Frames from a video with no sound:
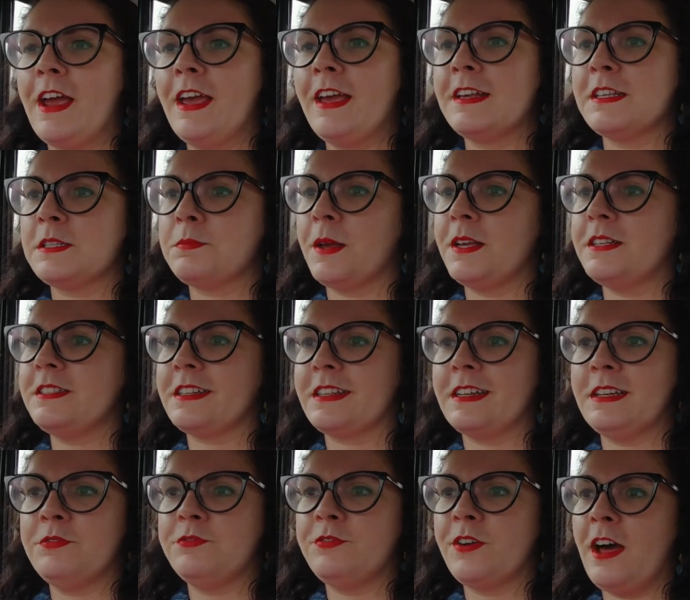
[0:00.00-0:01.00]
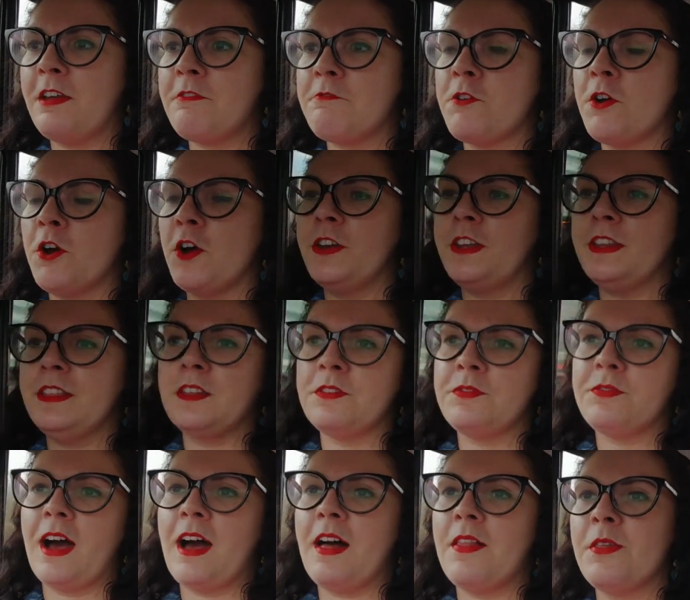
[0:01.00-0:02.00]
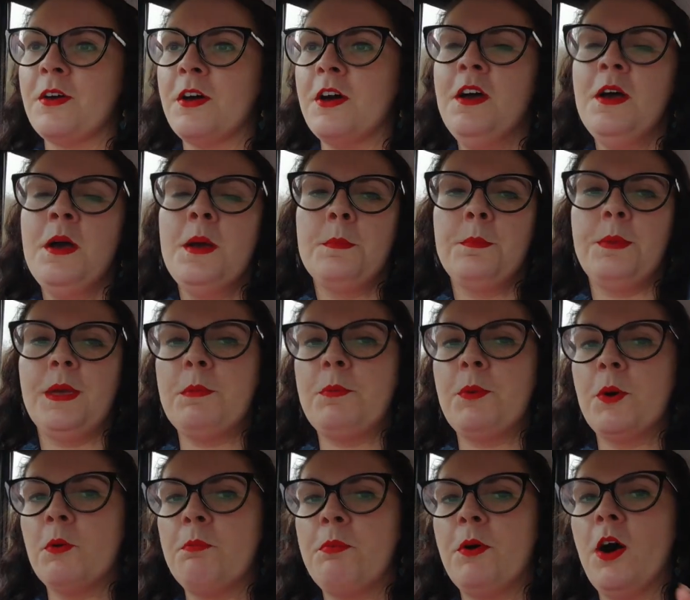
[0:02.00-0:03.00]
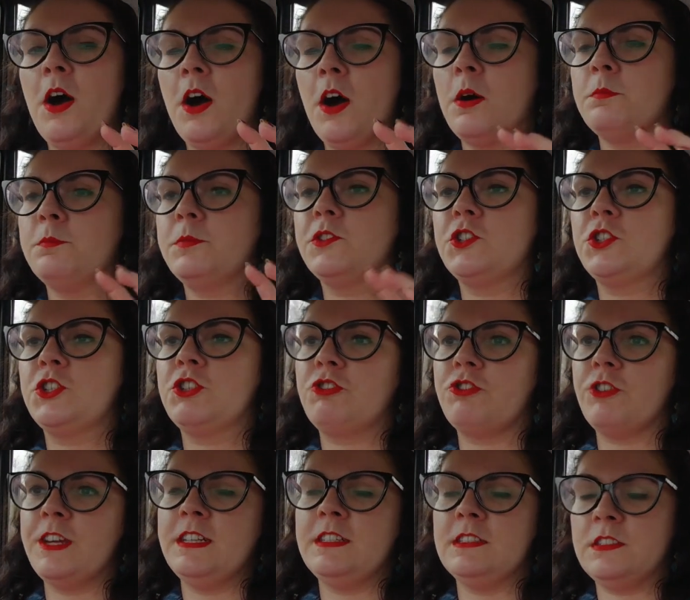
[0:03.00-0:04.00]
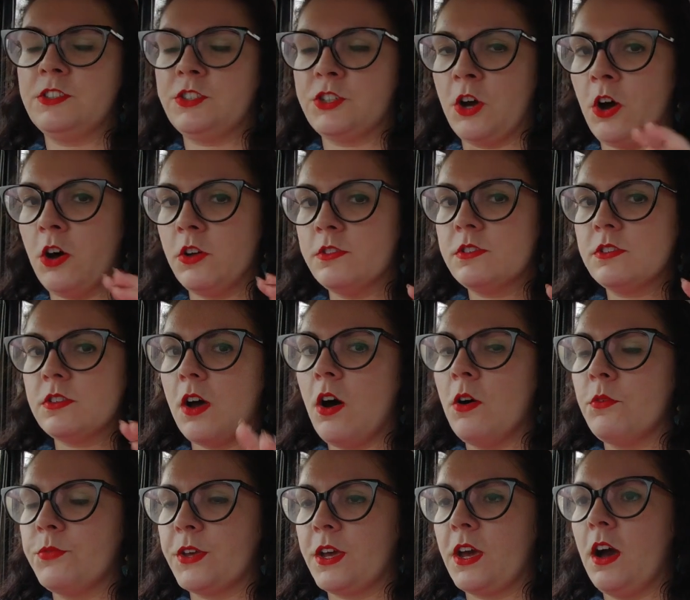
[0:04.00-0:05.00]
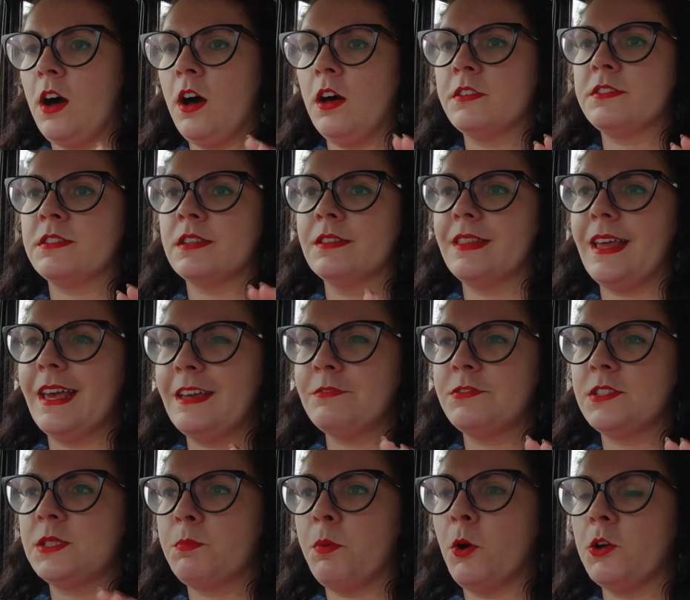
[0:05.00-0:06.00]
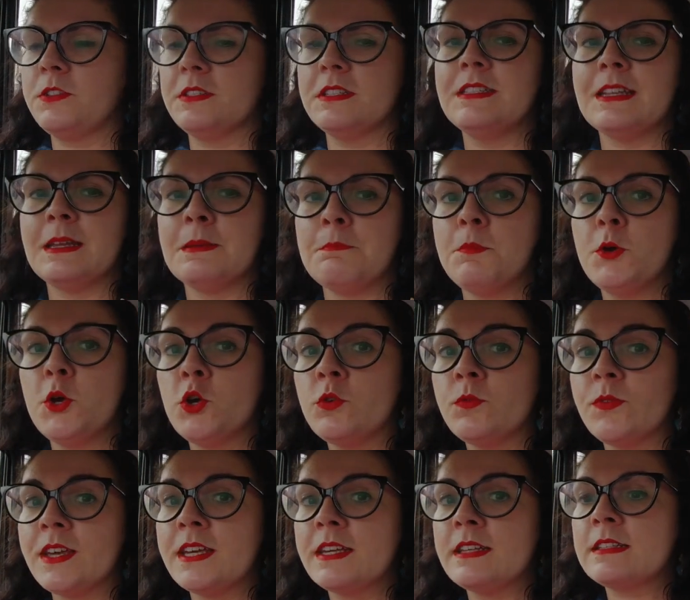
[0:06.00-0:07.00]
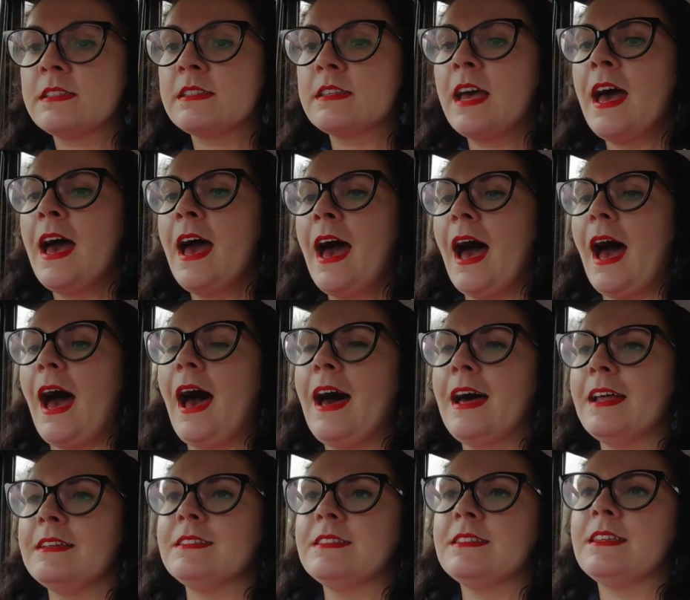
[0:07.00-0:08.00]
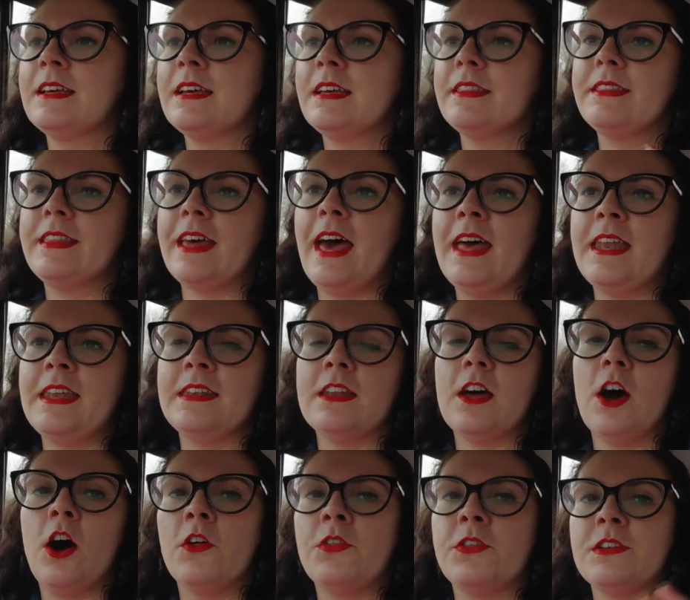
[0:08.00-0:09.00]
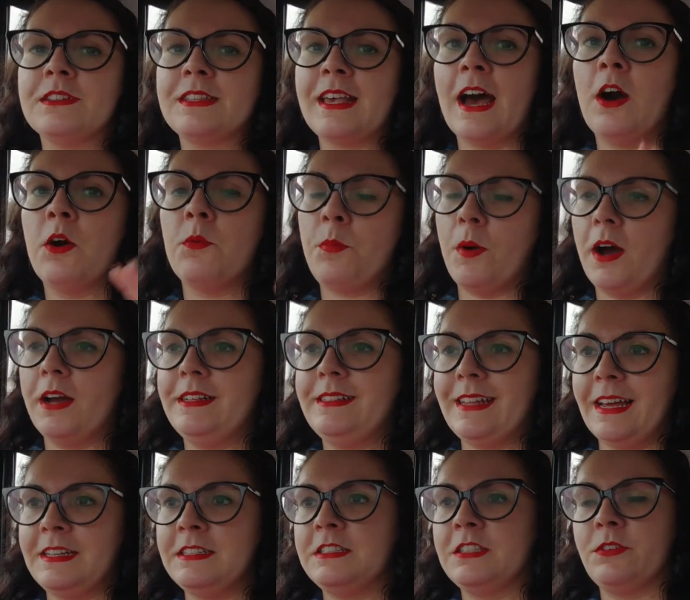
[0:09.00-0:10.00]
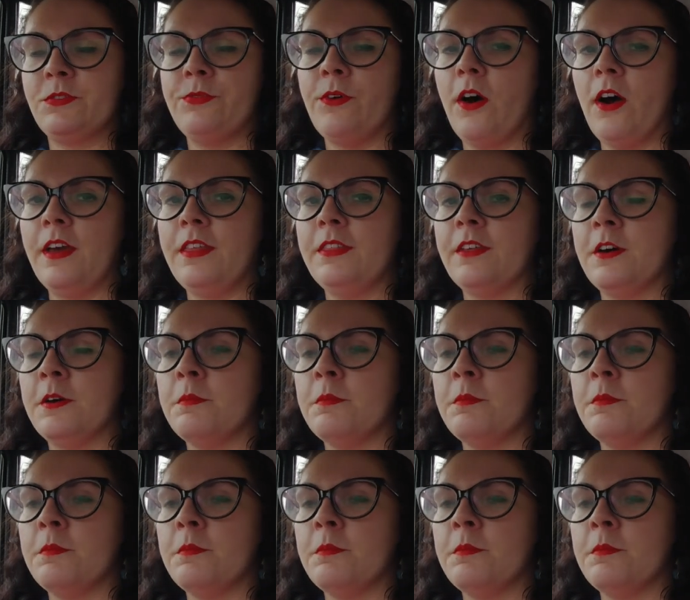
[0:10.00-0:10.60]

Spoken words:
It's basically fan run in the fact that people put up screenshots of the cars that they've spotted in movies, and then others help identify them